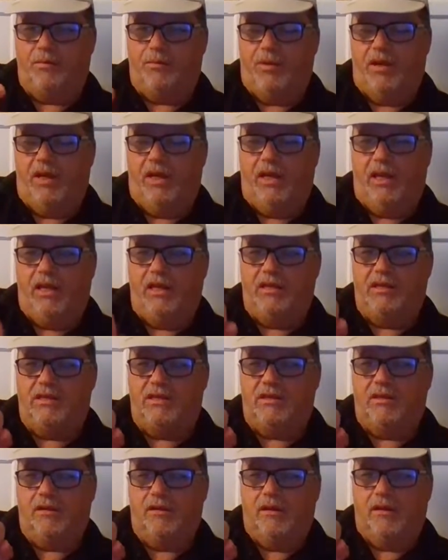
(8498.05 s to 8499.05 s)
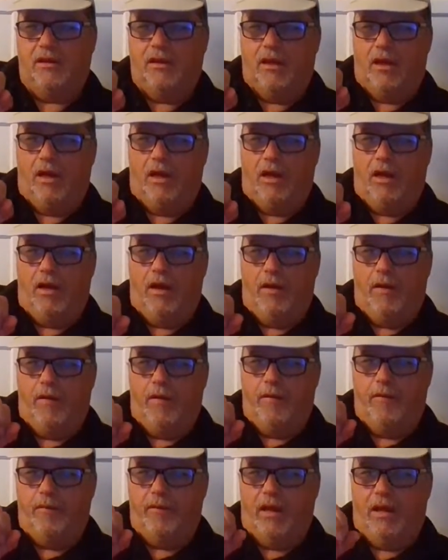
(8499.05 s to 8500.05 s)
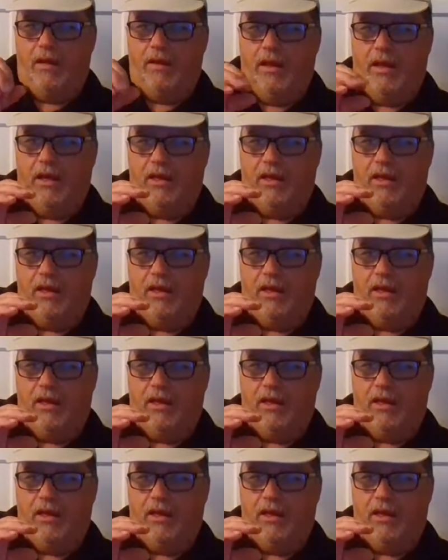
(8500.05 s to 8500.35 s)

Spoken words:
peas, and then